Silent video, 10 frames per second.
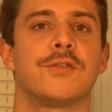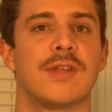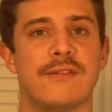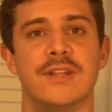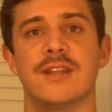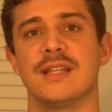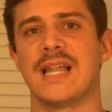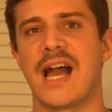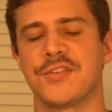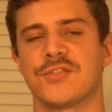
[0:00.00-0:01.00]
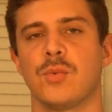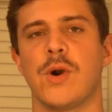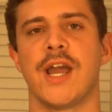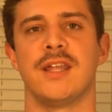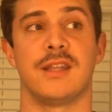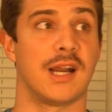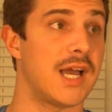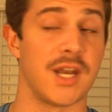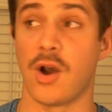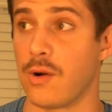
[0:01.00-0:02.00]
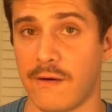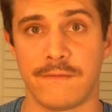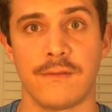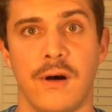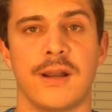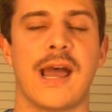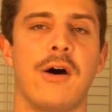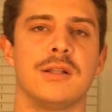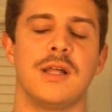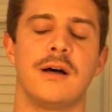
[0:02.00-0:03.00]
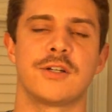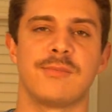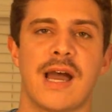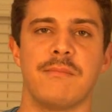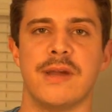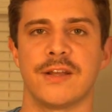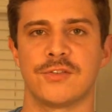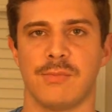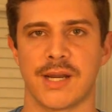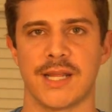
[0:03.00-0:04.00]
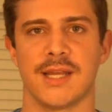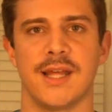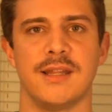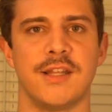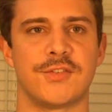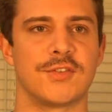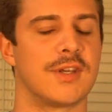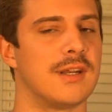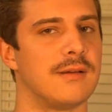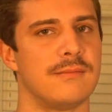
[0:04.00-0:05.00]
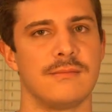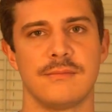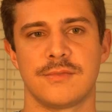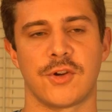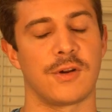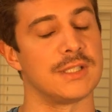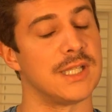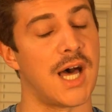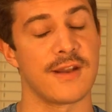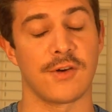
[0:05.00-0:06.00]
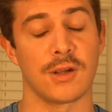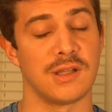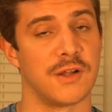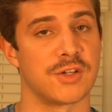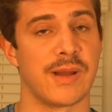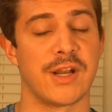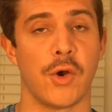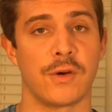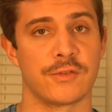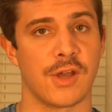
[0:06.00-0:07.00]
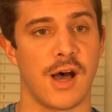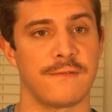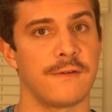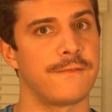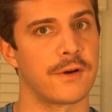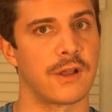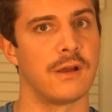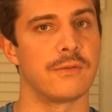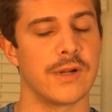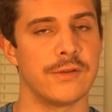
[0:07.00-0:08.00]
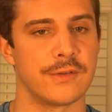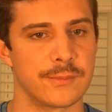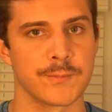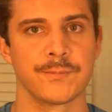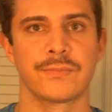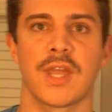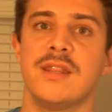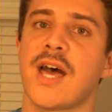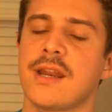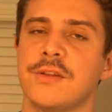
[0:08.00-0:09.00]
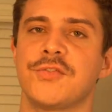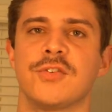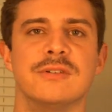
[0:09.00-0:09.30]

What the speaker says: 7, the last way that I know of on how a laundromat makes money. And this is going to turn a lot of our laundromat owners off for good reason. And that is to